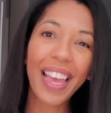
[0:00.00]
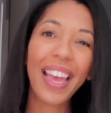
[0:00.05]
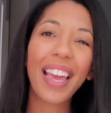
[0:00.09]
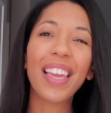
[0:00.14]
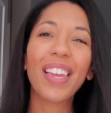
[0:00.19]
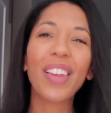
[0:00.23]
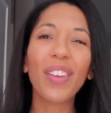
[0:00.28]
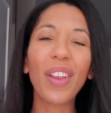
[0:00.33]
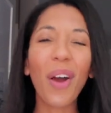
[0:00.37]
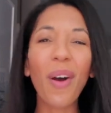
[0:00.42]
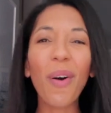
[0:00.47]

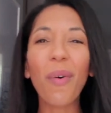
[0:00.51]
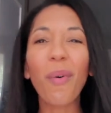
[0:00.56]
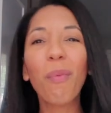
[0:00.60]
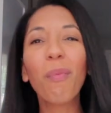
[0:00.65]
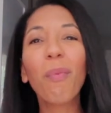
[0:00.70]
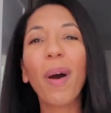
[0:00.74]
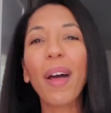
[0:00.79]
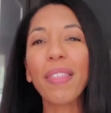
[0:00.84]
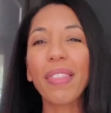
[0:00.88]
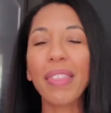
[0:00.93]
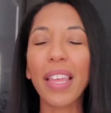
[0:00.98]
You don't
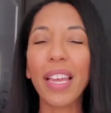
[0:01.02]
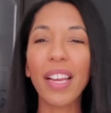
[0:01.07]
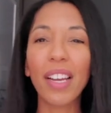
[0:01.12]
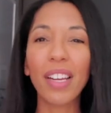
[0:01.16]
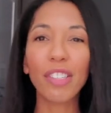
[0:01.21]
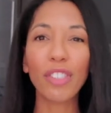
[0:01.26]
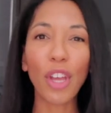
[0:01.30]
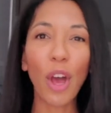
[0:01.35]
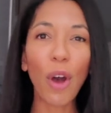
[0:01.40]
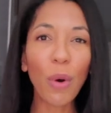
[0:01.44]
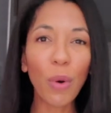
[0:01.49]
want their
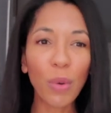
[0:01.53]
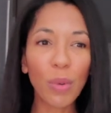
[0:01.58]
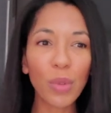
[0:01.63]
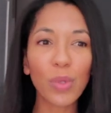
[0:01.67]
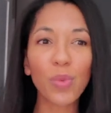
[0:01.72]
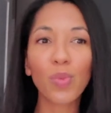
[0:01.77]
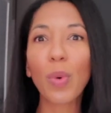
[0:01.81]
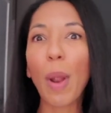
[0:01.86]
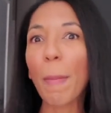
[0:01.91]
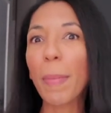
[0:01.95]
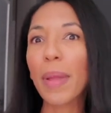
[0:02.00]
toes
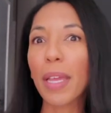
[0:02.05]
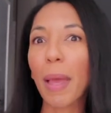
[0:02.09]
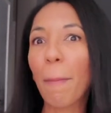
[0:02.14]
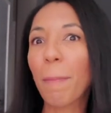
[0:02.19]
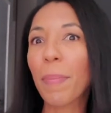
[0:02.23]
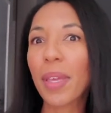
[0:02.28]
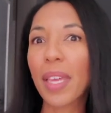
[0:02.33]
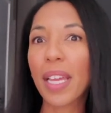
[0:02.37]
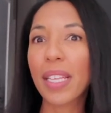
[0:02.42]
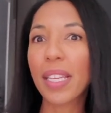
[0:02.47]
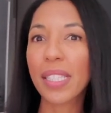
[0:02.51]
rubbing up
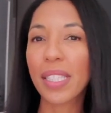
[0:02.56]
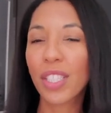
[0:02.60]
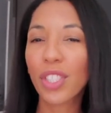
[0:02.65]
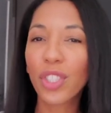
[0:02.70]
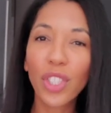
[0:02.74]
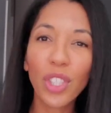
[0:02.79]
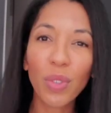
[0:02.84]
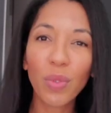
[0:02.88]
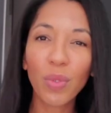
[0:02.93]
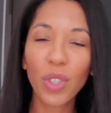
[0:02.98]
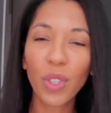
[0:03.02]
against the
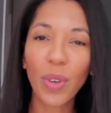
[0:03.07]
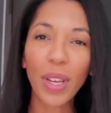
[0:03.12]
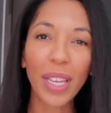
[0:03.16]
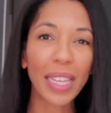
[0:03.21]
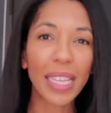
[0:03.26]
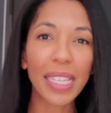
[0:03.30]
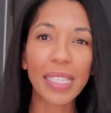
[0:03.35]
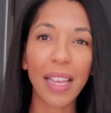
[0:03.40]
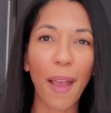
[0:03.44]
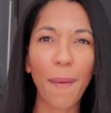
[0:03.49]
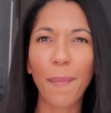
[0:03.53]
shoe during
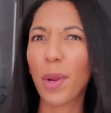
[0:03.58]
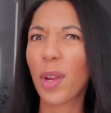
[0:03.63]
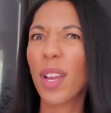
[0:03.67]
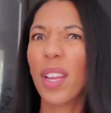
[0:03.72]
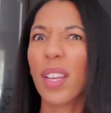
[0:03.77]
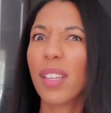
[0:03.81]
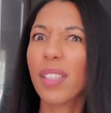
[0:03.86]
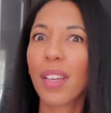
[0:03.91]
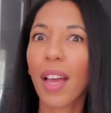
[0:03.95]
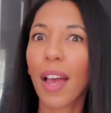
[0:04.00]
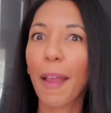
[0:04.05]
this time or
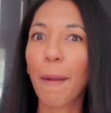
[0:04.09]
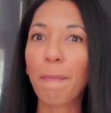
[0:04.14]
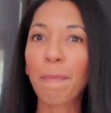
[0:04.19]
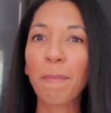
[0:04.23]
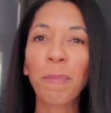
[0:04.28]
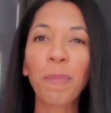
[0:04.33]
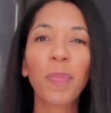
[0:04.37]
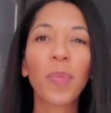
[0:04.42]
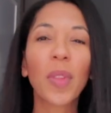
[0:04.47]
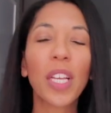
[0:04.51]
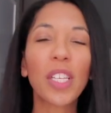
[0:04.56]
any time.
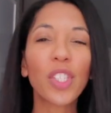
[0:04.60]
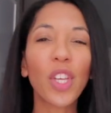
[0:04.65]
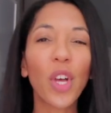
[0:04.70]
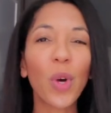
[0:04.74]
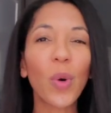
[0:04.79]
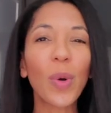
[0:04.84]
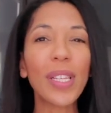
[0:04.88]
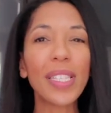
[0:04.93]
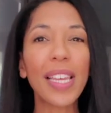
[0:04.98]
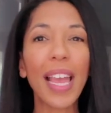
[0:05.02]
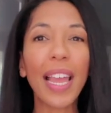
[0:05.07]

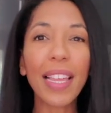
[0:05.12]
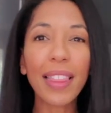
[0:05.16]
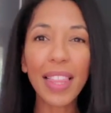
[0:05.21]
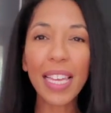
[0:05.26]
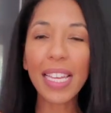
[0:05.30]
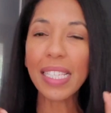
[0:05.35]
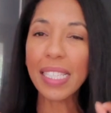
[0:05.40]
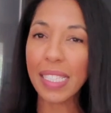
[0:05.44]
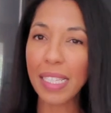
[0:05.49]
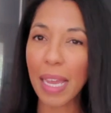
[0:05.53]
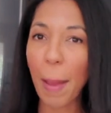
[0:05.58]
So take
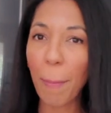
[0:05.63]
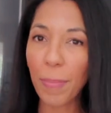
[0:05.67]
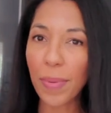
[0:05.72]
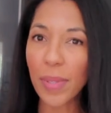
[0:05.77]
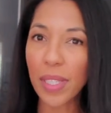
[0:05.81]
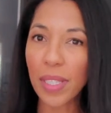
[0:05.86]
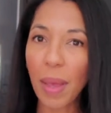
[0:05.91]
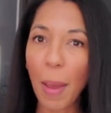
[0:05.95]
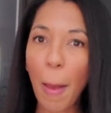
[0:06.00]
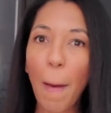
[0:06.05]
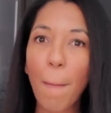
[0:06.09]
these
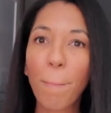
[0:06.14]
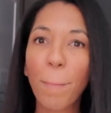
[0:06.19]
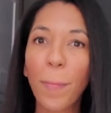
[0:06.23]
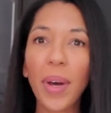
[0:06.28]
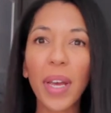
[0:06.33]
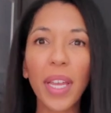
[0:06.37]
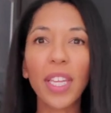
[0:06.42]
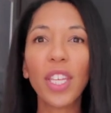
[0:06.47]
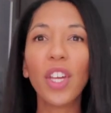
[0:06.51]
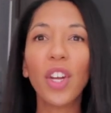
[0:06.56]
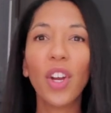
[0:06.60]
tips,
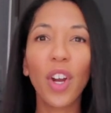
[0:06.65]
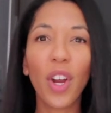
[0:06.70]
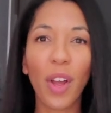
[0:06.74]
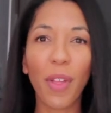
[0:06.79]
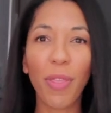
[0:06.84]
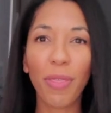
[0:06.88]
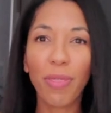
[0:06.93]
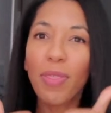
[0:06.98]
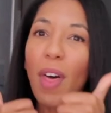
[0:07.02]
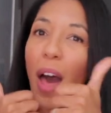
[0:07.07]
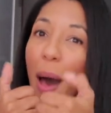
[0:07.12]
put
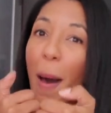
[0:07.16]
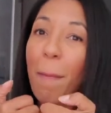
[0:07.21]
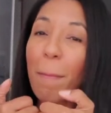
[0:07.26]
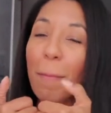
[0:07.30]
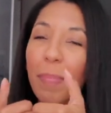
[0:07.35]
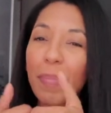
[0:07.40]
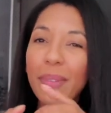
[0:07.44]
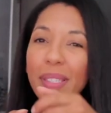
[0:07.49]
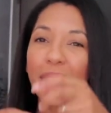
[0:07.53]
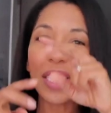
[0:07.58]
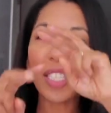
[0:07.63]
your
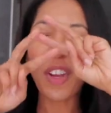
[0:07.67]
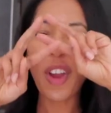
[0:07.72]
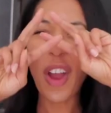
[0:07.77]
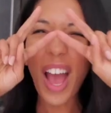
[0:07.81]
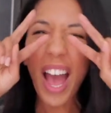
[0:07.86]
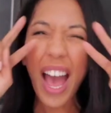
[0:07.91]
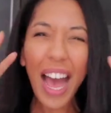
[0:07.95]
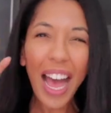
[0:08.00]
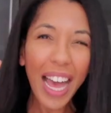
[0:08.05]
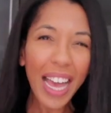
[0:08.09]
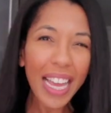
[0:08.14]
thumbs and your
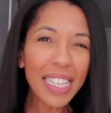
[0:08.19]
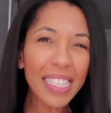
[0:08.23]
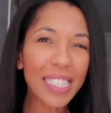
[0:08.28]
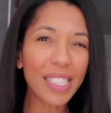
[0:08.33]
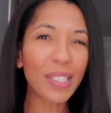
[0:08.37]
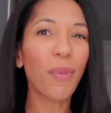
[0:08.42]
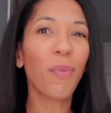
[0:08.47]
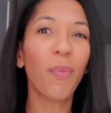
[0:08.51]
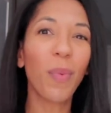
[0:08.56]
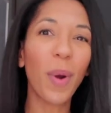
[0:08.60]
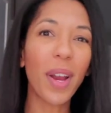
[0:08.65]
eyes
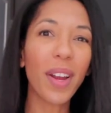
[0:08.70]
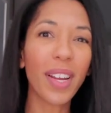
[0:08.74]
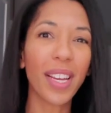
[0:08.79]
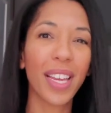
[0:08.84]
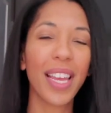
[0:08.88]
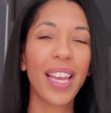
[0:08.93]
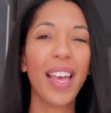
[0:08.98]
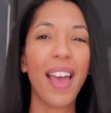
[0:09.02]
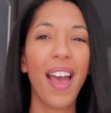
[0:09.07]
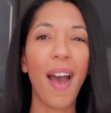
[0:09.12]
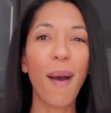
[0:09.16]
to work.
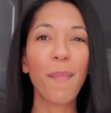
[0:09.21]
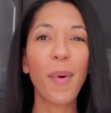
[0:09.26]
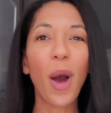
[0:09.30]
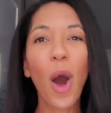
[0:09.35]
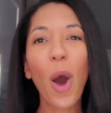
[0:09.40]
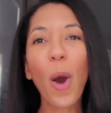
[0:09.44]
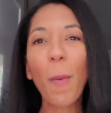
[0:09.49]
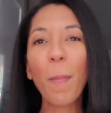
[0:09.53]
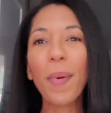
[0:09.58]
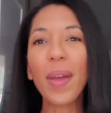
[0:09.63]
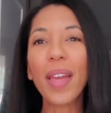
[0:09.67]
I'm
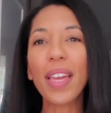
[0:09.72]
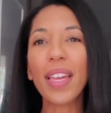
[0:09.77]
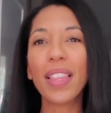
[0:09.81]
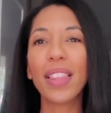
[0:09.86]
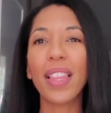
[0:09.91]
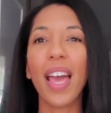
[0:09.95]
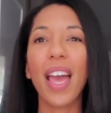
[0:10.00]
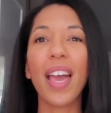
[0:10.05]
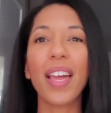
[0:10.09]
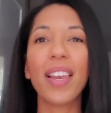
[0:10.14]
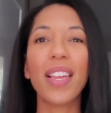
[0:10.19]
hoping
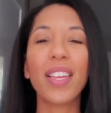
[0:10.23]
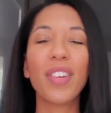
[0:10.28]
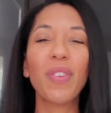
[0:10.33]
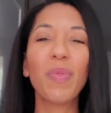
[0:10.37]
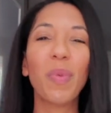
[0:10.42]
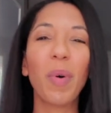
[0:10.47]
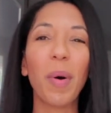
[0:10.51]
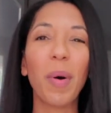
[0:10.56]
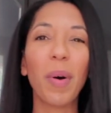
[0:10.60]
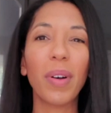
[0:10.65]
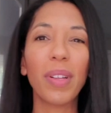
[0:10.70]
that you
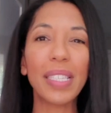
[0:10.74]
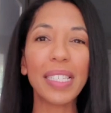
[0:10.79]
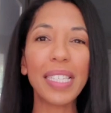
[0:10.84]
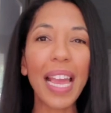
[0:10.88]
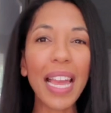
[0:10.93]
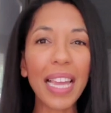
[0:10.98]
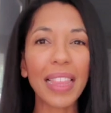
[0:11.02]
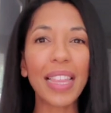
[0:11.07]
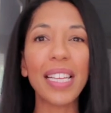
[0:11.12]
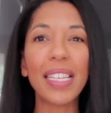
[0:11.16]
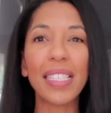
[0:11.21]
will
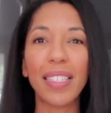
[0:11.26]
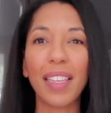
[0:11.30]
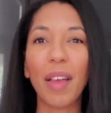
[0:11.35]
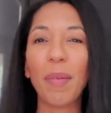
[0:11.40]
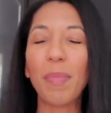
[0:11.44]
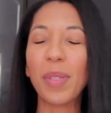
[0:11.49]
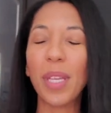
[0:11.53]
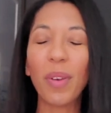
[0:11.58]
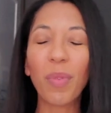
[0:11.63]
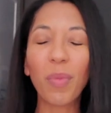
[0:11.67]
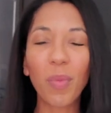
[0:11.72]
take these tips
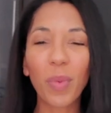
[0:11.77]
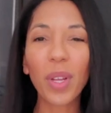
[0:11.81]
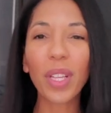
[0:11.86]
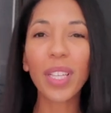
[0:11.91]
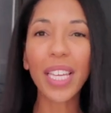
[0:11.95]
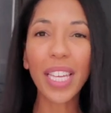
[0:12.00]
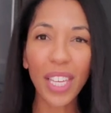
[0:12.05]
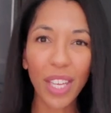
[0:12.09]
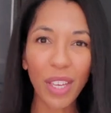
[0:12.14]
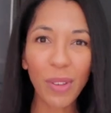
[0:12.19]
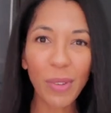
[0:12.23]
and
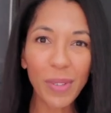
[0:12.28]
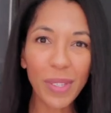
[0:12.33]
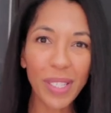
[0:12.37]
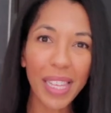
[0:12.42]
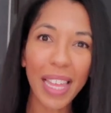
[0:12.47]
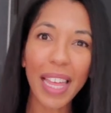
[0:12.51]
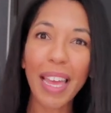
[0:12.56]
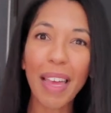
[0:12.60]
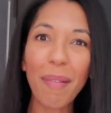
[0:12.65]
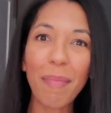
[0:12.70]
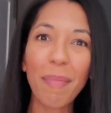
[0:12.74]
really use
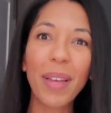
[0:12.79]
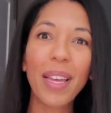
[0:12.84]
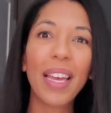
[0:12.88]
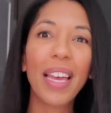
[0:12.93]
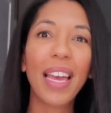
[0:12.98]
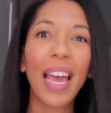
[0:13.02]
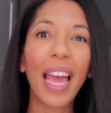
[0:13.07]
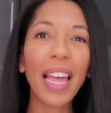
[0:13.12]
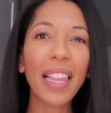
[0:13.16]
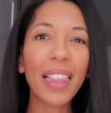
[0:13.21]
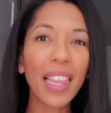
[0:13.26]
them,
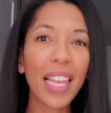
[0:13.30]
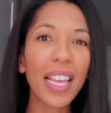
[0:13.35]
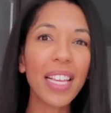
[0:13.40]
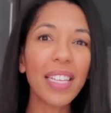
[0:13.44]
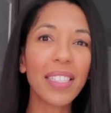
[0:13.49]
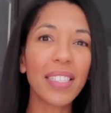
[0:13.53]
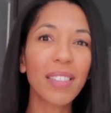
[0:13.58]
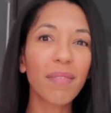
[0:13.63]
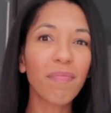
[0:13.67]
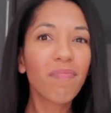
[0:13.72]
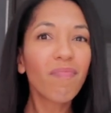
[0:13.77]
at
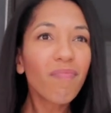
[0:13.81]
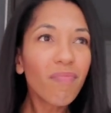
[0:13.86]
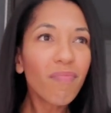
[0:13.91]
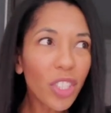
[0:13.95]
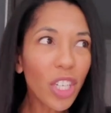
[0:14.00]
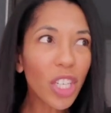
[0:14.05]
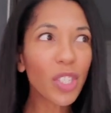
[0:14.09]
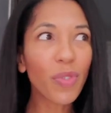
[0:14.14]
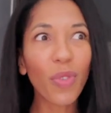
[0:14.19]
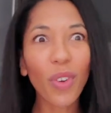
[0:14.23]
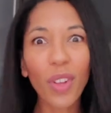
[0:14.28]
least
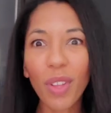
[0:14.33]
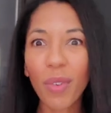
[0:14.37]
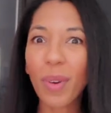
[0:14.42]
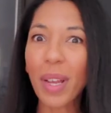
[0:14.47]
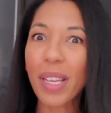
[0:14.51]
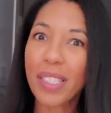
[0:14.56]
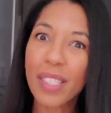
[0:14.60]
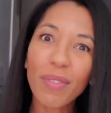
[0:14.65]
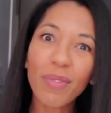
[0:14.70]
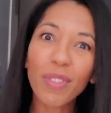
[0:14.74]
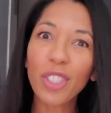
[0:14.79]
just for the
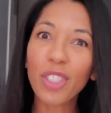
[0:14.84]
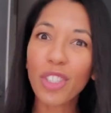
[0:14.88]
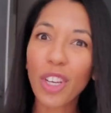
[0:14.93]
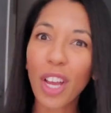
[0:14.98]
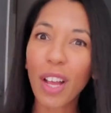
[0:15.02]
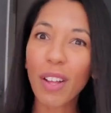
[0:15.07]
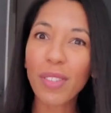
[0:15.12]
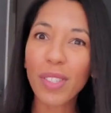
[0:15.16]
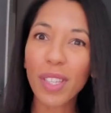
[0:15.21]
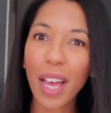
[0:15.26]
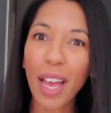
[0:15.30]
rest of your
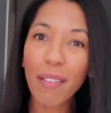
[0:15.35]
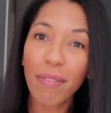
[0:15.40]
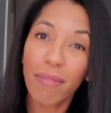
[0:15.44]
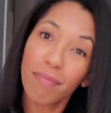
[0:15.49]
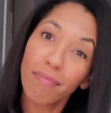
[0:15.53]
child's life.